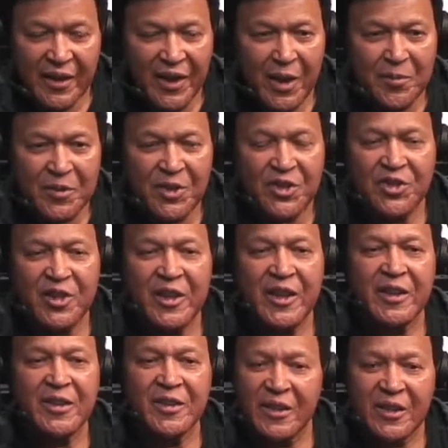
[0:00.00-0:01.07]
And I'm just
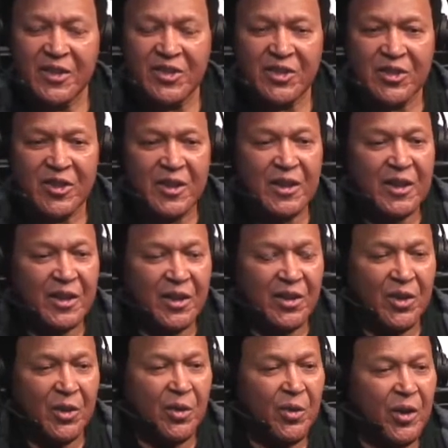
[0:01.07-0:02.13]
saying this, you
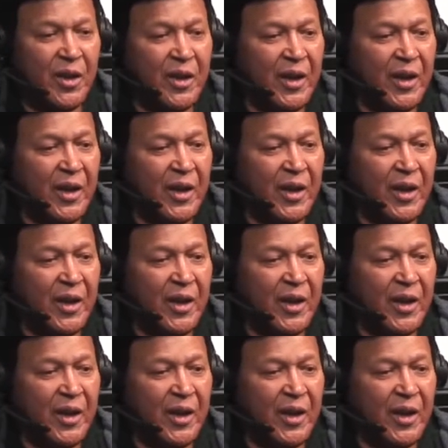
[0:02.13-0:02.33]
know,